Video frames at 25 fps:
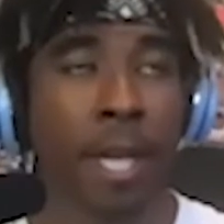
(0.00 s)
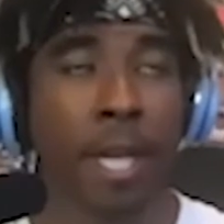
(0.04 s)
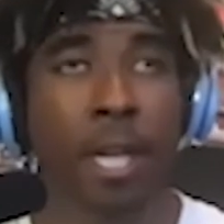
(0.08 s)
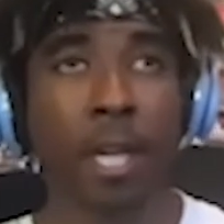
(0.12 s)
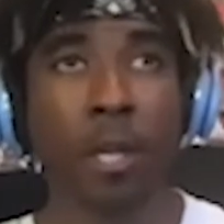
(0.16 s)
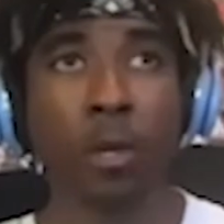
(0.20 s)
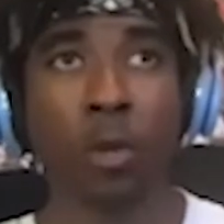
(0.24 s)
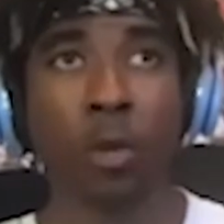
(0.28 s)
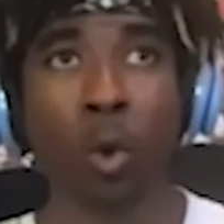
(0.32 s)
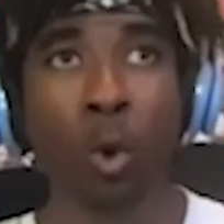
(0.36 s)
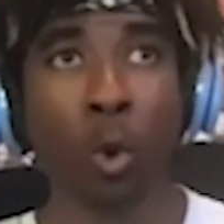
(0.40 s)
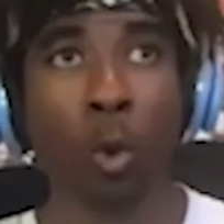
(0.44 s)

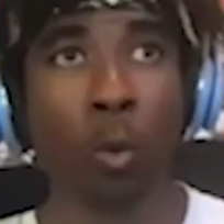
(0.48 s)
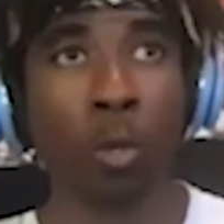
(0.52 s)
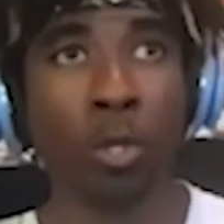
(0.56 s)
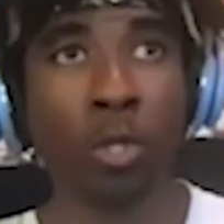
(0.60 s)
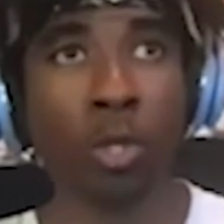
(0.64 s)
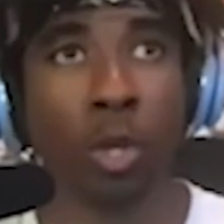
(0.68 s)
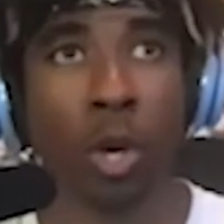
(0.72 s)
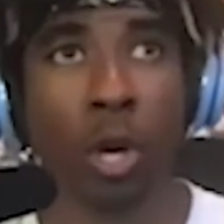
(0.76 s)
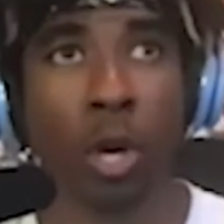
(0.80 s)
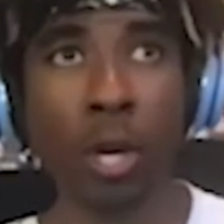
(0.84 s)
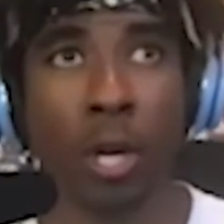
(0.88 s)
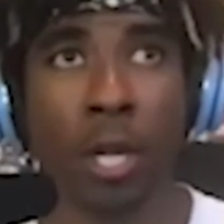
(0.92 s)
He knew it
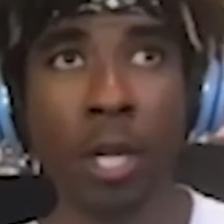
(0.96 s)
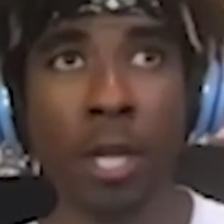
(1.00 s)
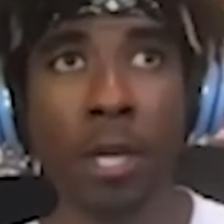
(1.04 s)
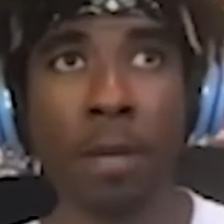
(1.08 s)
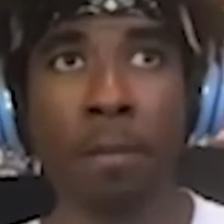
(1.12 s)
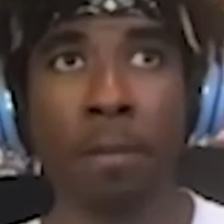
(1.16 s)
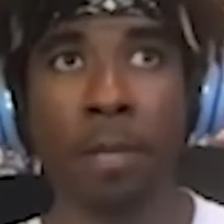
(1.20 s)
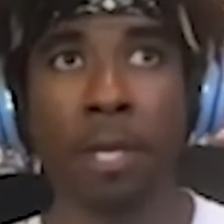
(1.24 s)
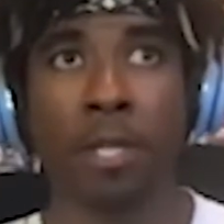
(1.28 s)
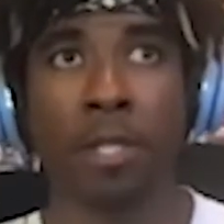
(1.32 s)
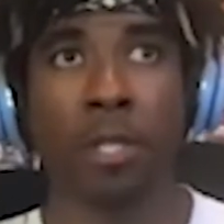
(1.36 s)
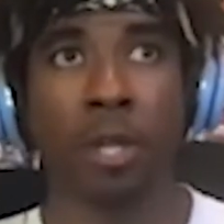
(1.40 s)
was on
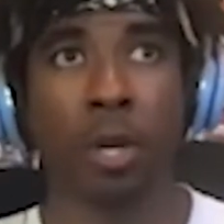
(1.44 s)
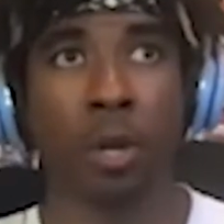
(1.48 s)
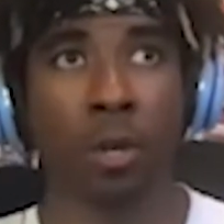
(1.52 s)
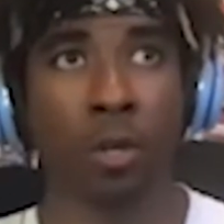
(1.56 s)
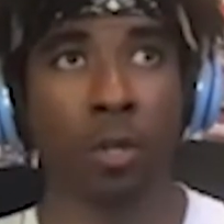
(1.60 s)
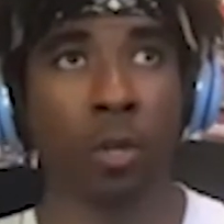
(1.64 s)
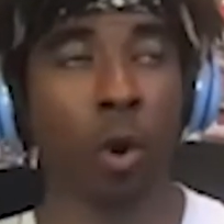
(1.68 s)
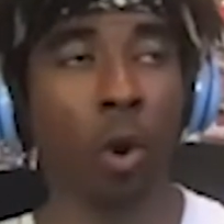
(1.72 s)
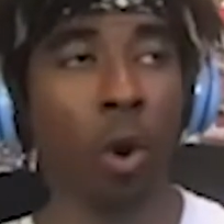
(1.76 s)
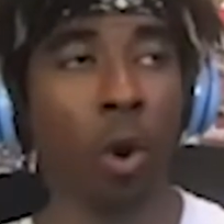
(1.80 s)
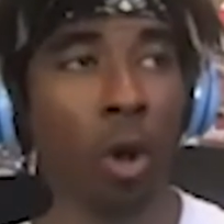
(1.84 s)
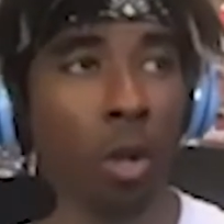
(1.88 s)
him. He
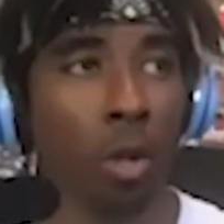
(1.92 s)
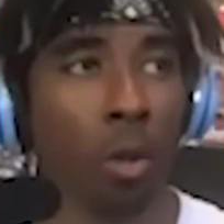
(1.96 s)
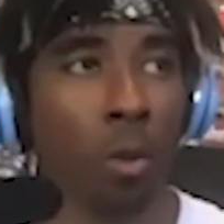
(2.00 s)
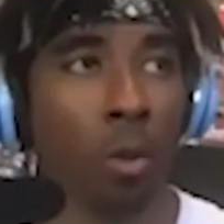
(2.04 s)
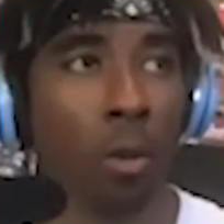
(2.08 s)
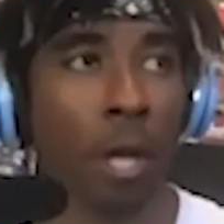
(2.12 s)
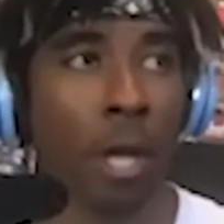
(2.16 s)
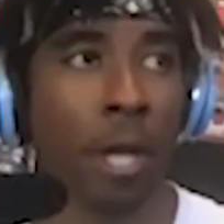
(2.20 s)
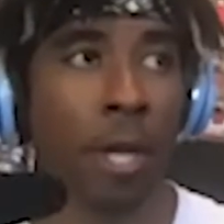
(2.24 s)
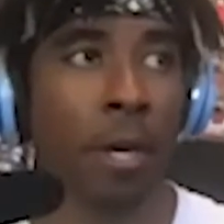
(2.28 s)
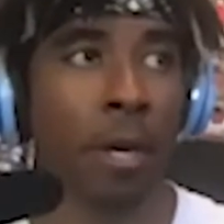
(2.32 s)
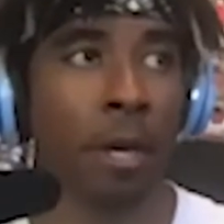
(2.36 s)
turned all the
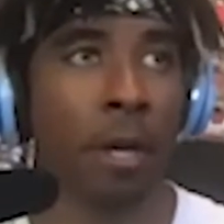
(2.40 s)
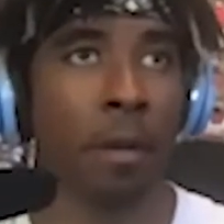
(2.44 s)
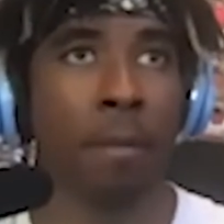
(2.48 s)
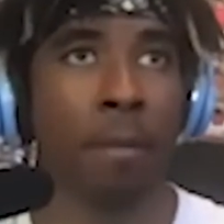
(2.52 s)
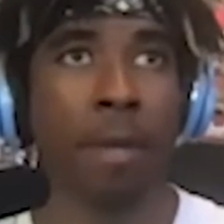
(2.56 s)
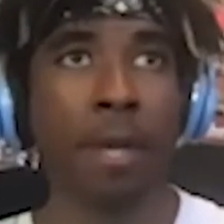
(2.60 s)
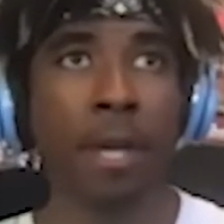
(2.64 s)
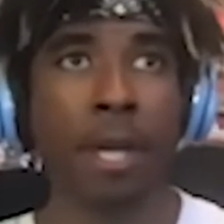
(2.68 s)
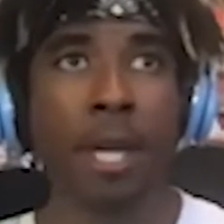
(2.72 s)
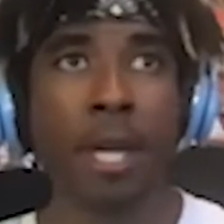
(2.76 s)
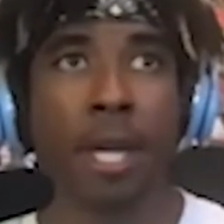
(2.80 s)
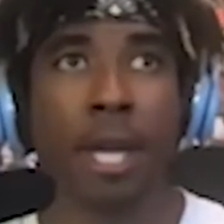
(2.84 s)
way up,
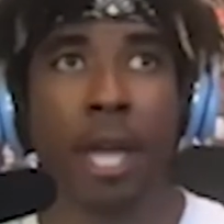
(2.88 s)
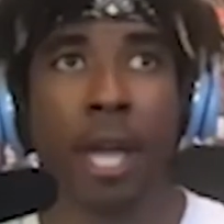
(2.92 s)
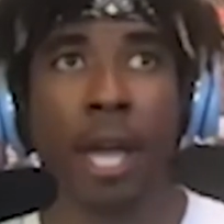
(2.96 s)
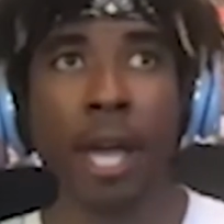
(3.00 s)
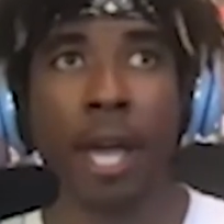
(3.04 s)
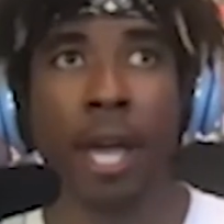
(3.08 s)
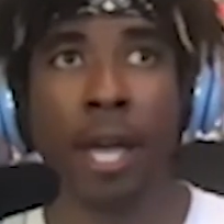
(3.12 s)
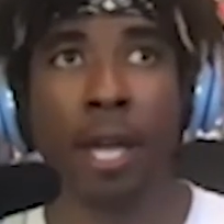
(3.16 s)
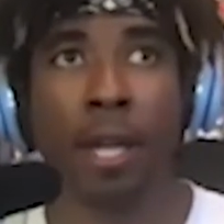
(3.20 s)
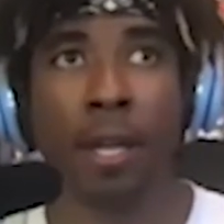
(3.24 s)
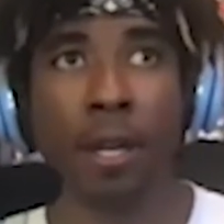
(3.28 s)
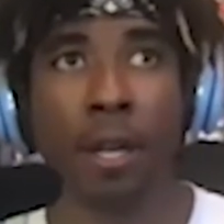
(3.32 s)

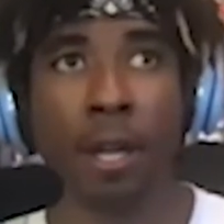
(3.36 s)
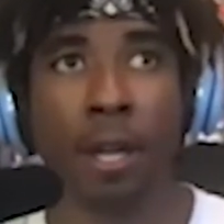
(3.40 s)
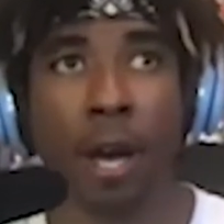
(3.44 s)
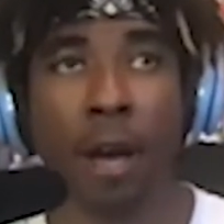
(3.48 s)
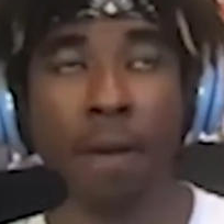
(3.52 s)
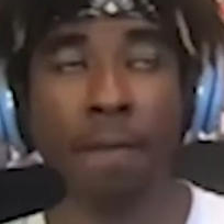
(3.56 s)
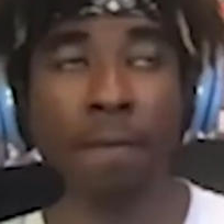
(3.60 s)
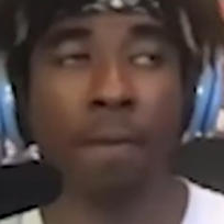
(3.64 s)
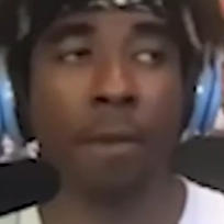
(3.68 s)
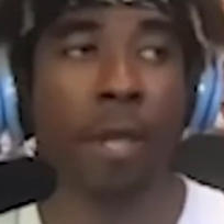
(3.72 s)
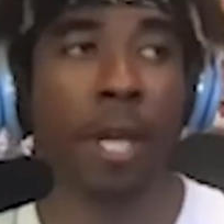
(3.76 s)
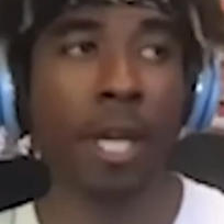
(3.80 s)
and
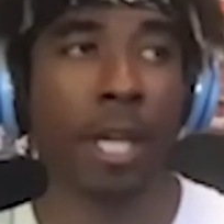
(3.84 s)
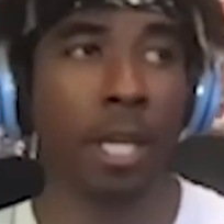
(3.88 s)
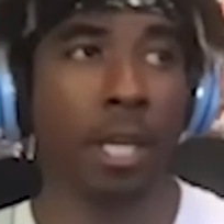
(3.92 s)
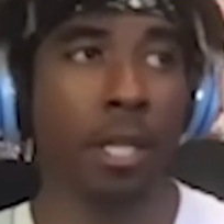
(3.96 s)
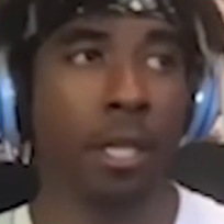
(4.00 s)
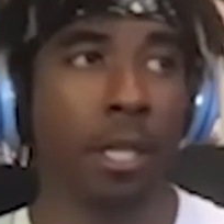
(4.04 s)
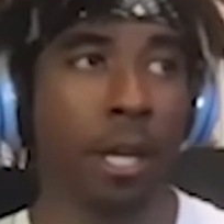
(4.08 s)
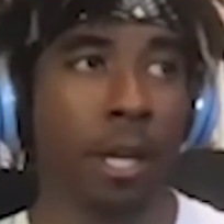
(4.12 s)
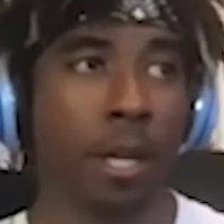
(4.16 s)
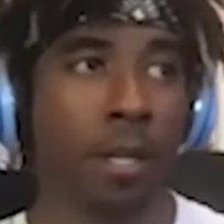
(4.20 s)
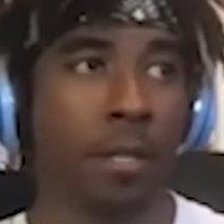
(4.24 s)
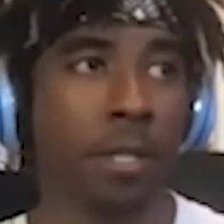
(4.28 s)
I feel like he
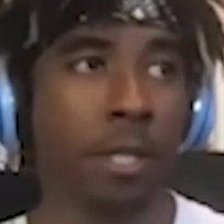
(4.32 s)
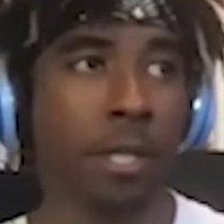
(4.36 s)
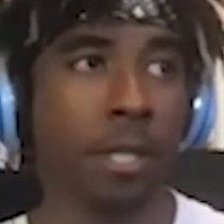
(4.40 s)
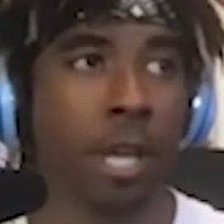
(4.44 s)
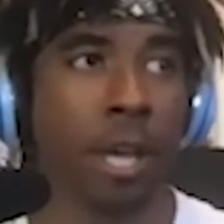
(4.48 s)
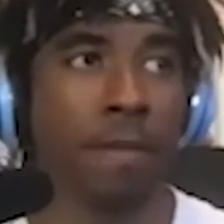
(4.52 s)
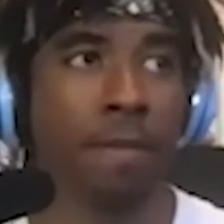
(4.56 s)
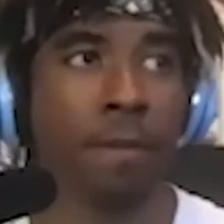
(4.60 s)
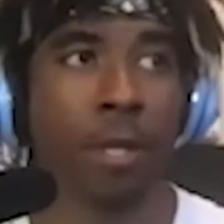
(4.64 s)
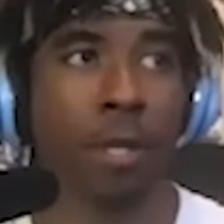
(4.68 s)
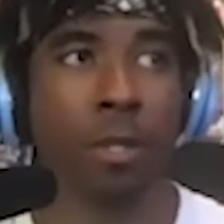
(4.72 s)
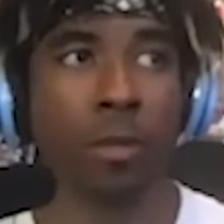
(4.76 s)
led us to
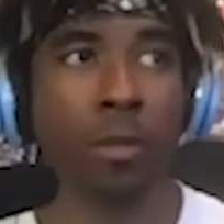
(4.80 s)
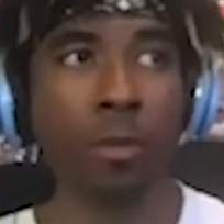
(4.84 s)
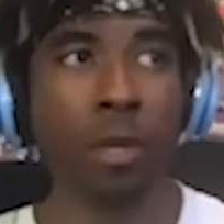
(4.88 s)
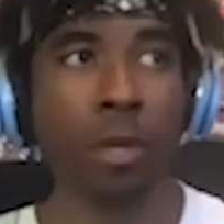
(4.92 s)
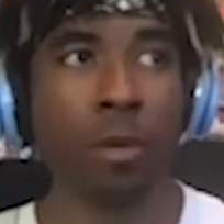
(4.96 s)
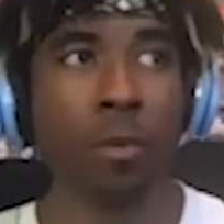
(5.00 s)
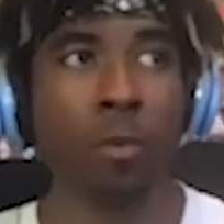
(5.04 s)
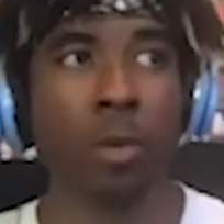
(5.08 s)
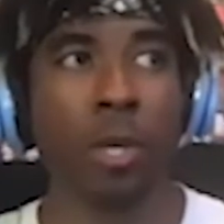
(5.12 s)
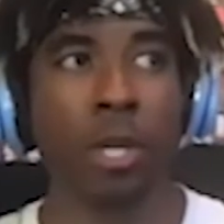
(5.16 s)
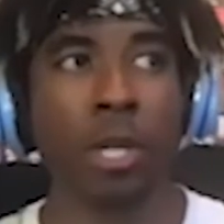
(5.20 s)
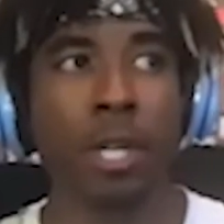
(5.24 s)
that victory,
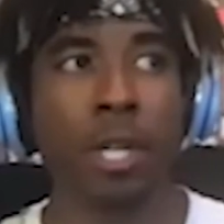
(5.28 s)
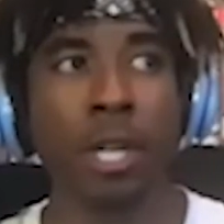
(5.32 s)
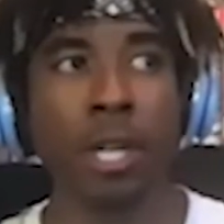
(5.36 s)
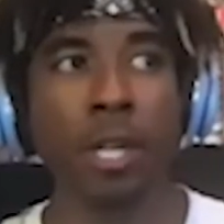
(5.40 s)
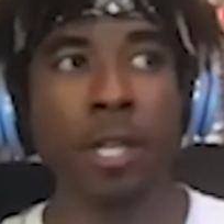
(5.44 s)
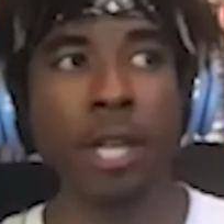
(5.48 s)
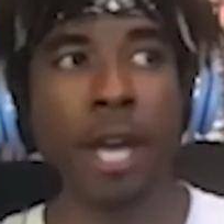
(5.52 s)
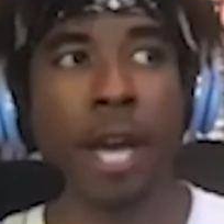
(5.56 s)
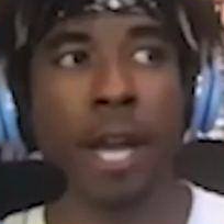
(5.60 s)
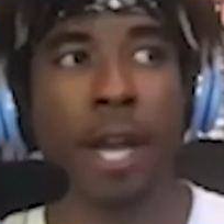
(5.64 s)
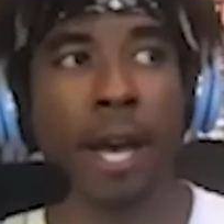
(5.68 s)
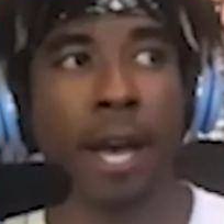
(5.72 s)
and we
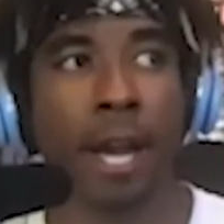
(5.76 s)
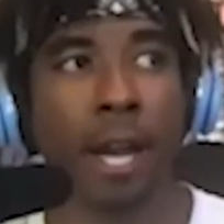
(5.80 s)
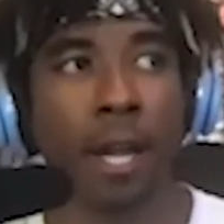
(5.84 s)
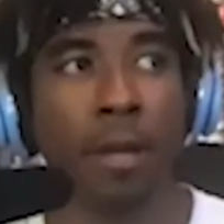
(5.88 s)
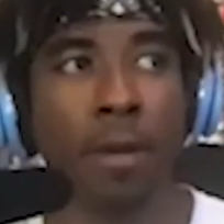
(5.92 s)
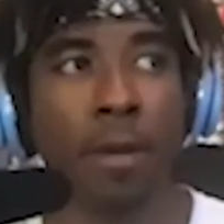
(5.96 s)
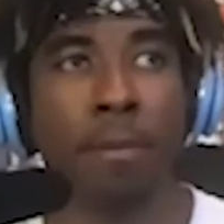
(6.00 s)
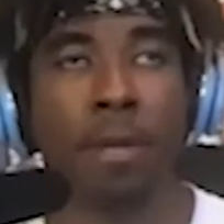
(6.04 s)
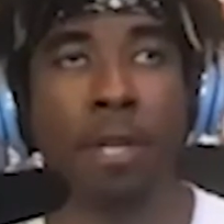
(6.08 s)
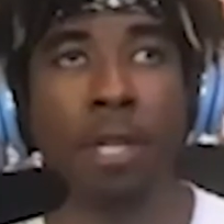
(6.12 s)
needed that out of him.